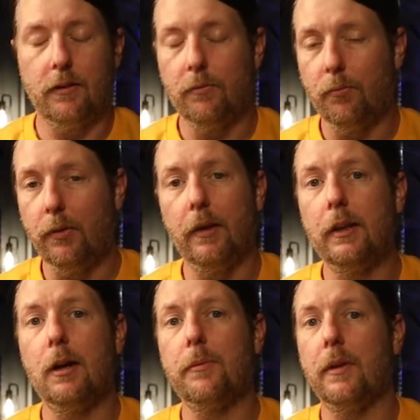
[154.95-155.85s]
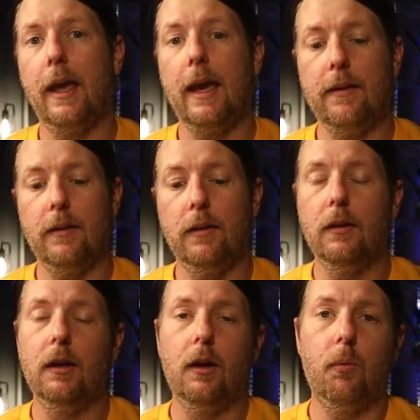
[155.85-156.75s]
it really comes in handy
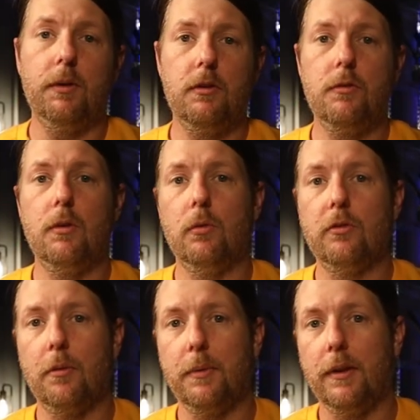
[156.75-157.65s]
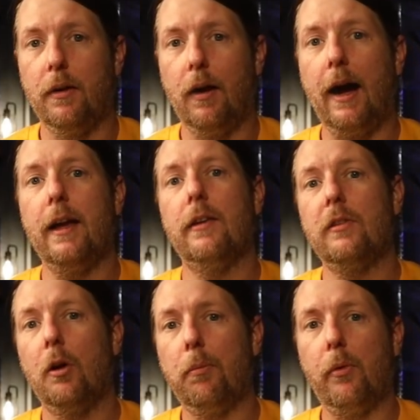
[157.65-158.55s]
when you use some of their
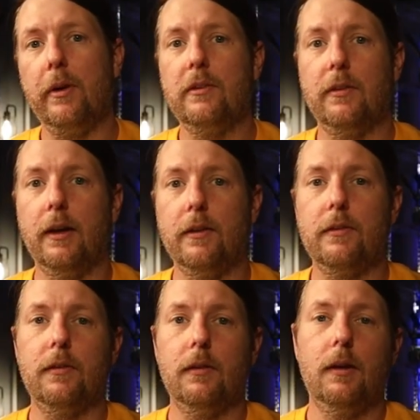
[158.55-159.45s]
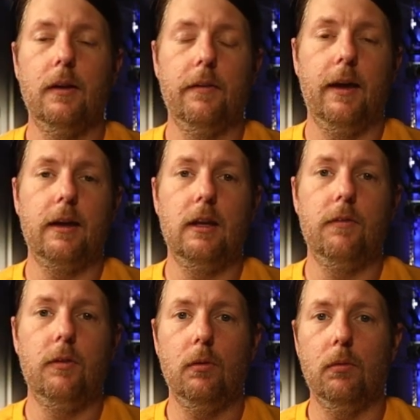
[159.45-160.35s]
ISO presets that
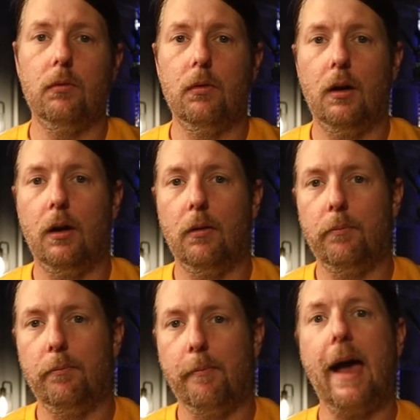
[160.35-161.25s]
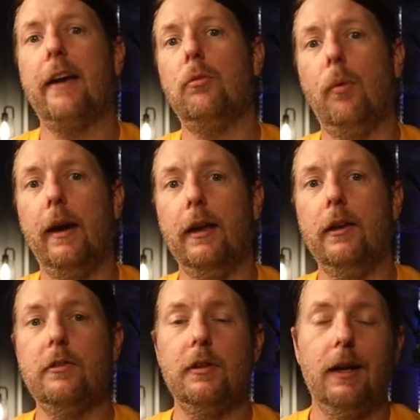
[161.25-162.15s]
give you max
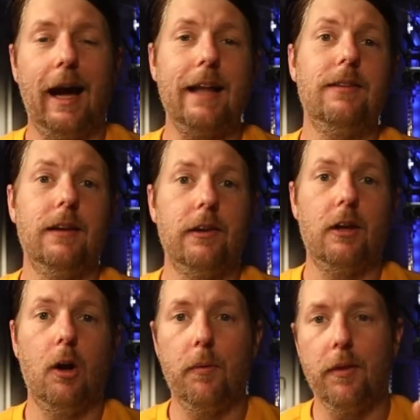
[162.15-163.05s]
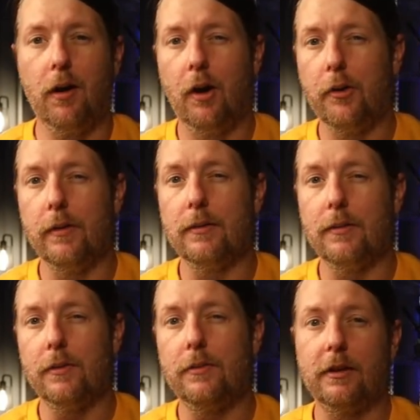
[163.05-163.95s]
range. I tend to go with 100
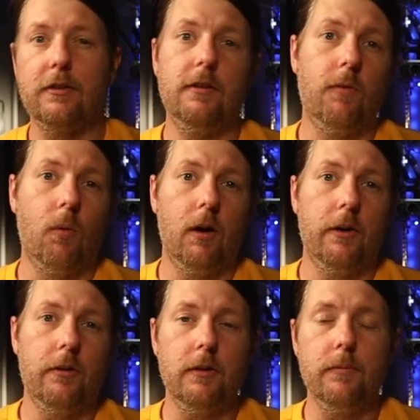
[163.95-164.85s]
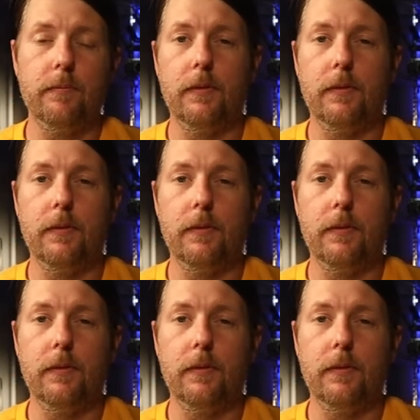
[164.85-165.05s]
to 6400,